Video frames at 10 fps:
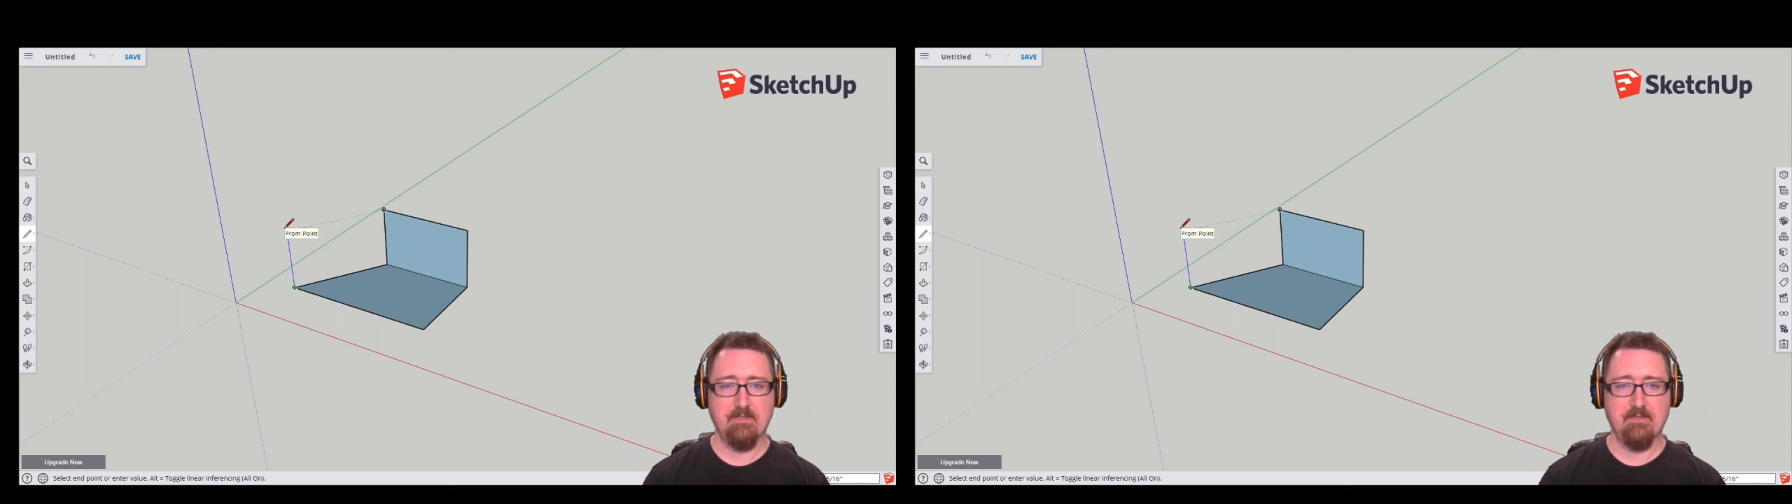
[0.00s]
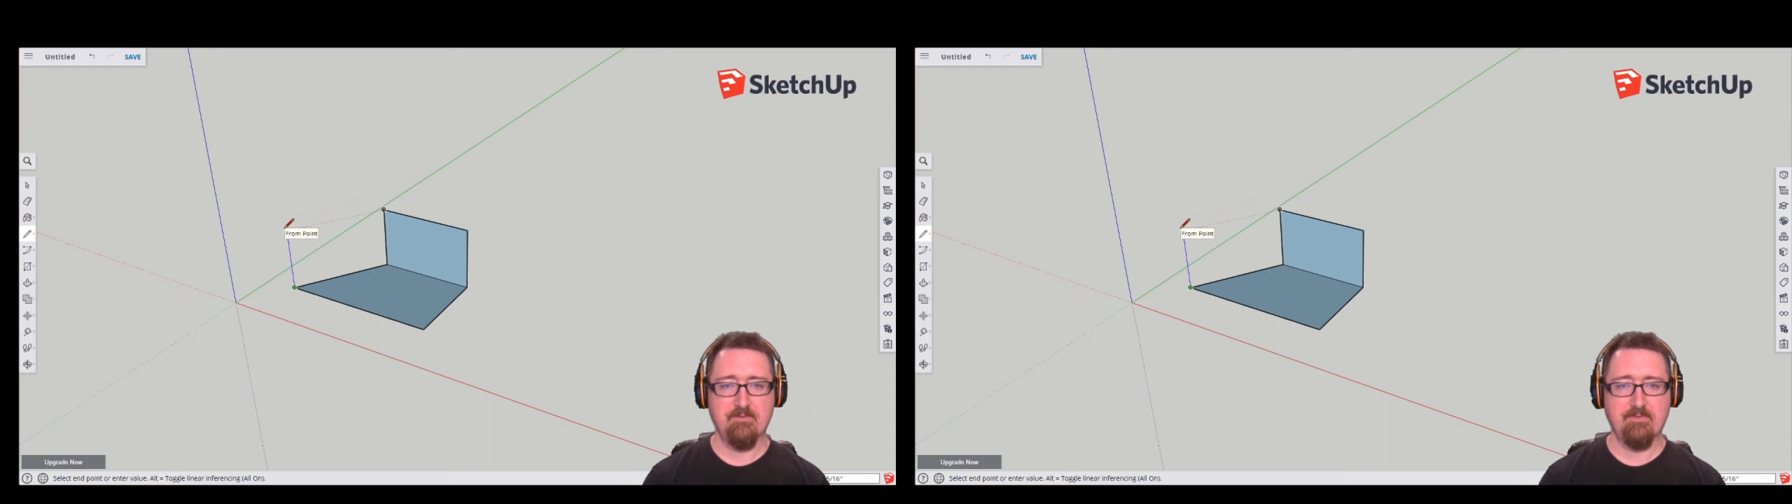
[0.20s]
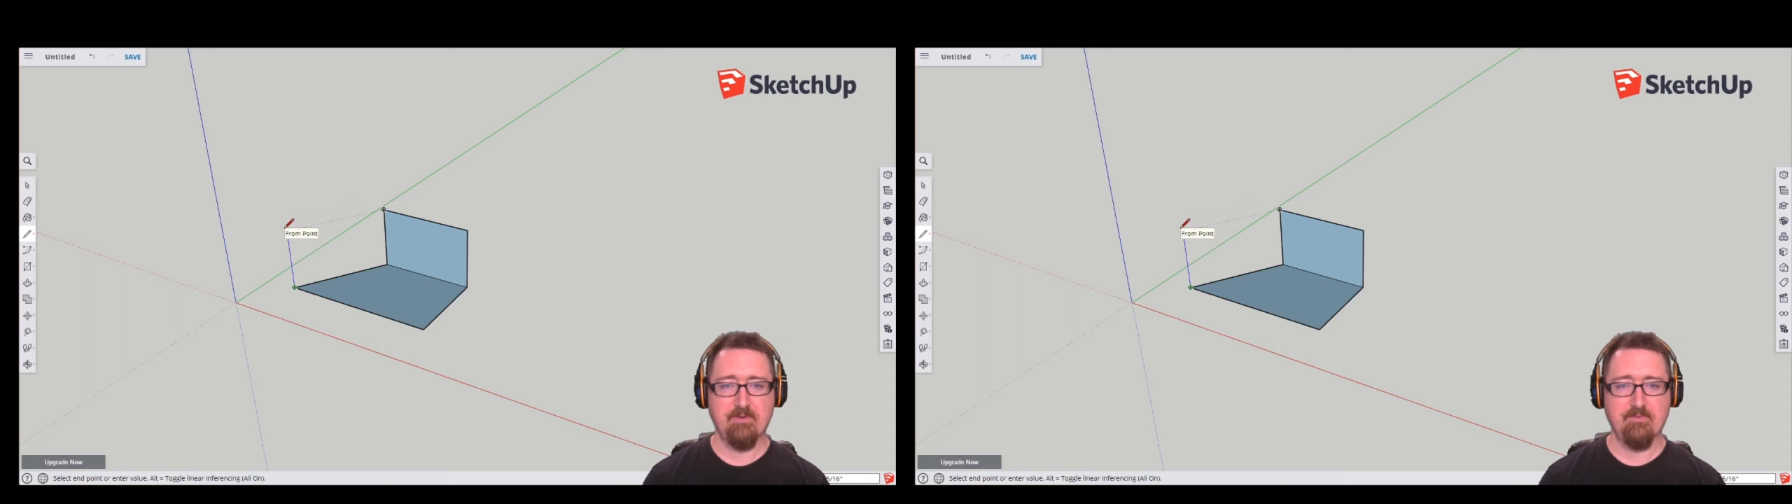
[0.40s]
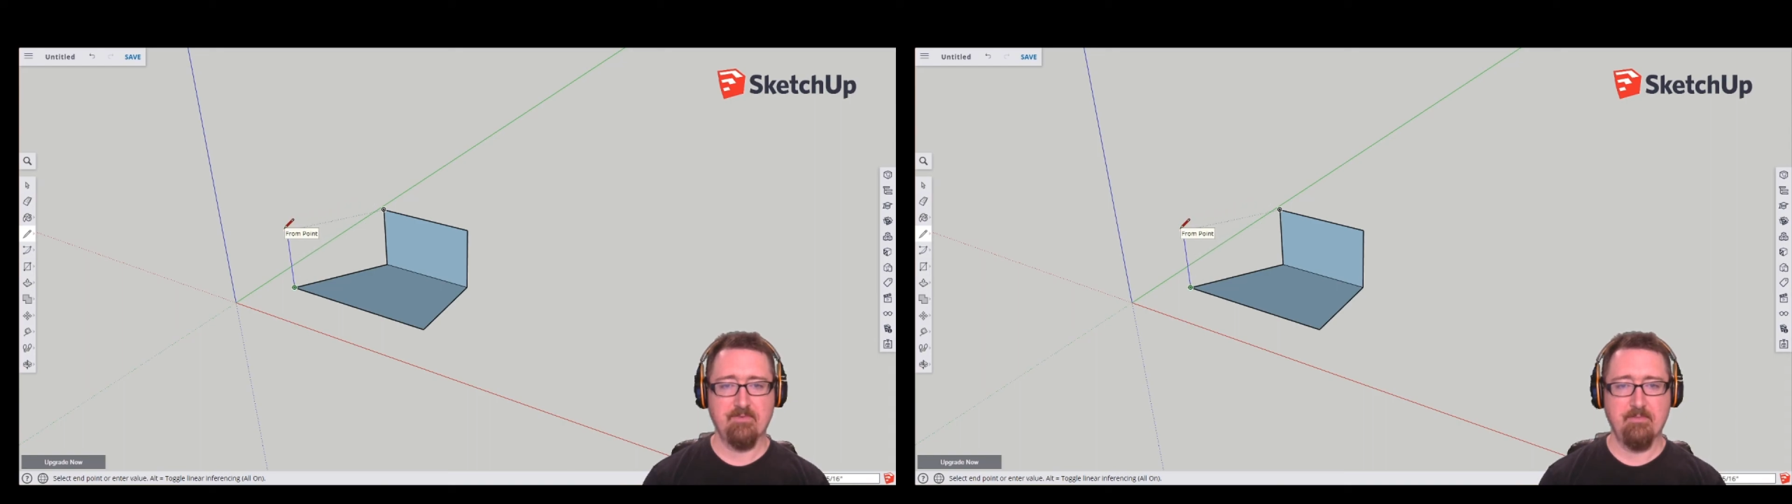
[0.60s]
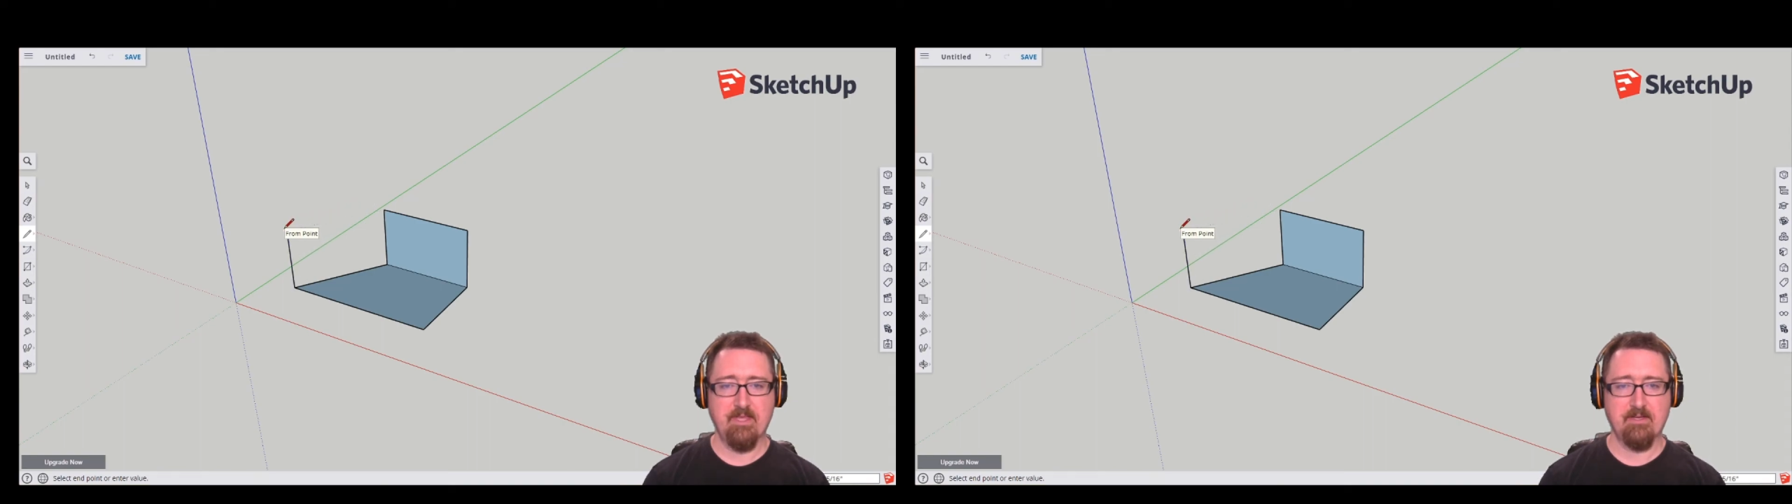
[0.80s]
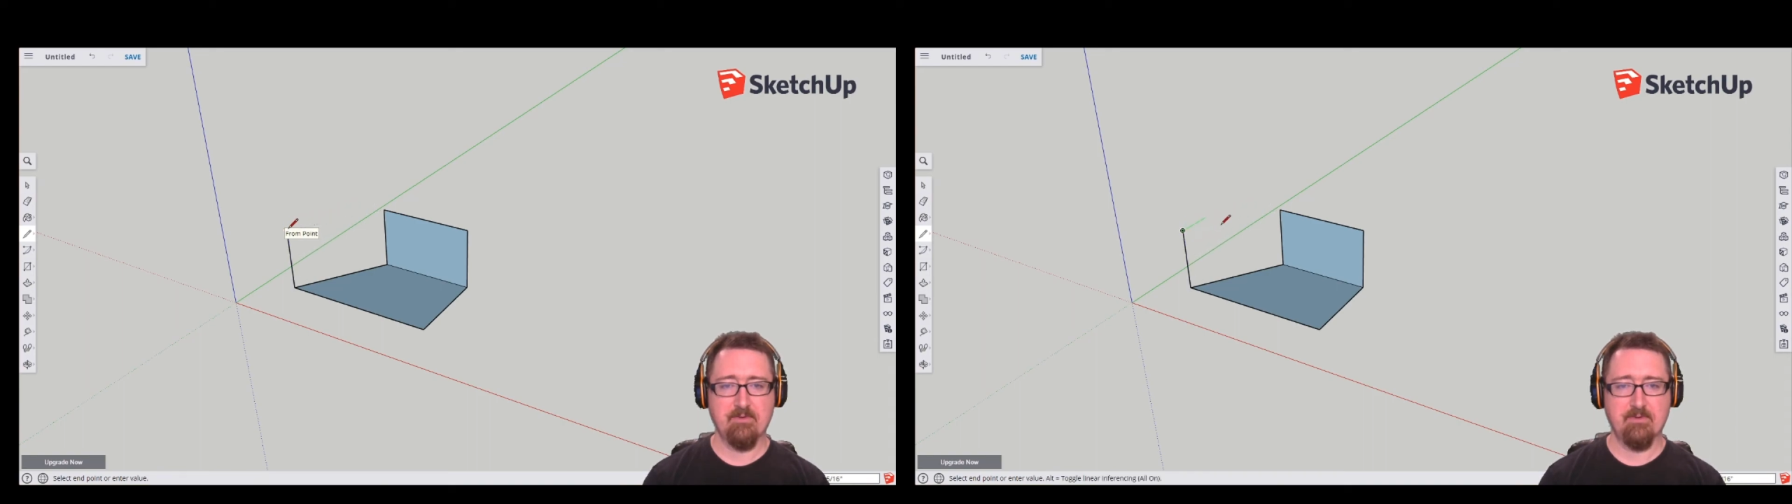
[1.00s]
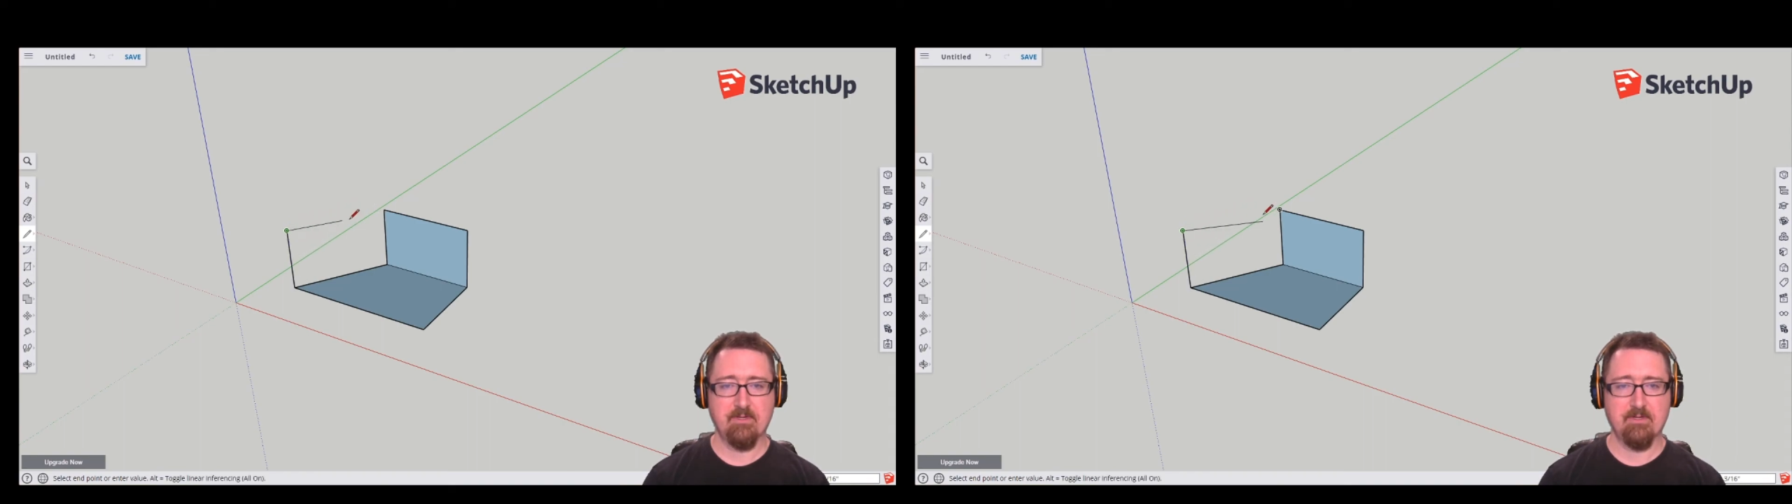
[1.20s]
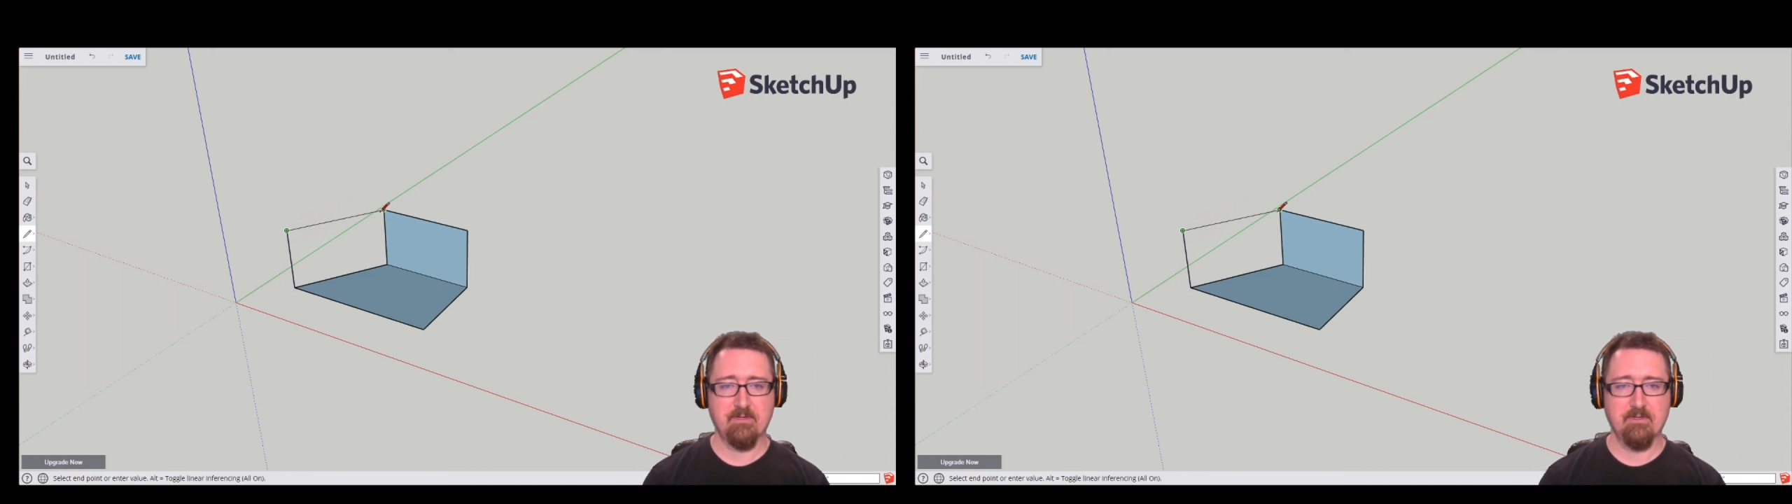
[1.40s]
infer from that
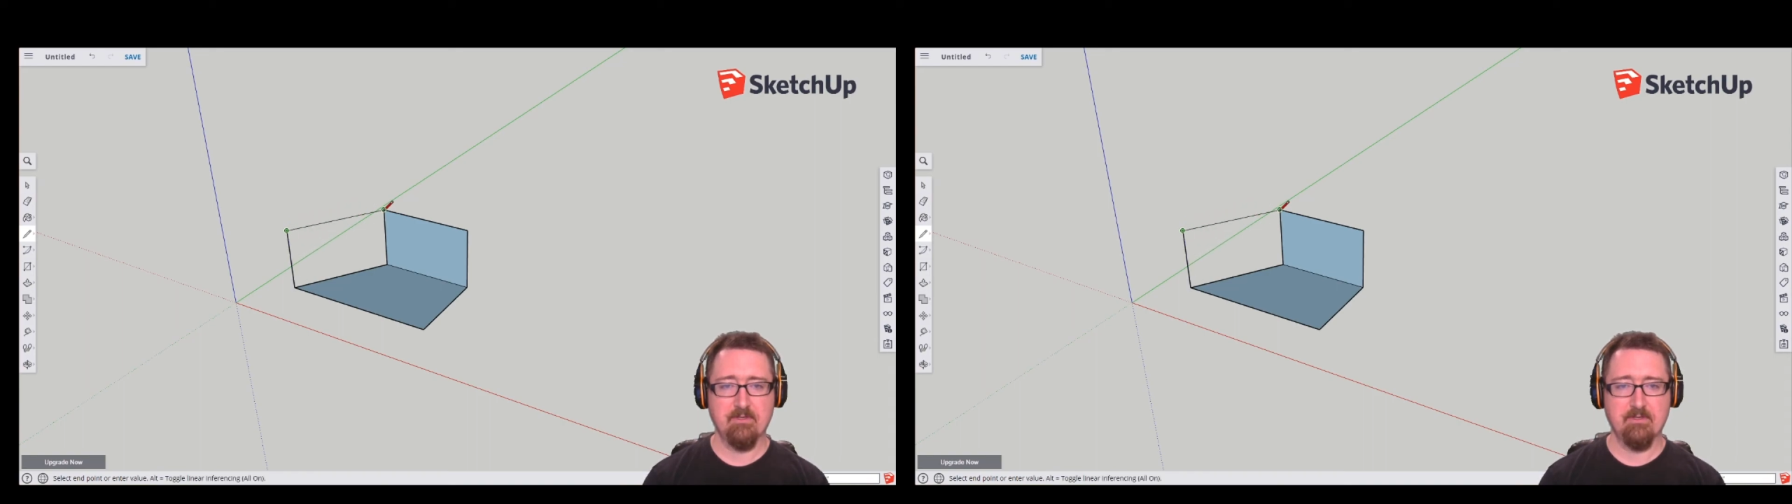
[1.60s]
corner.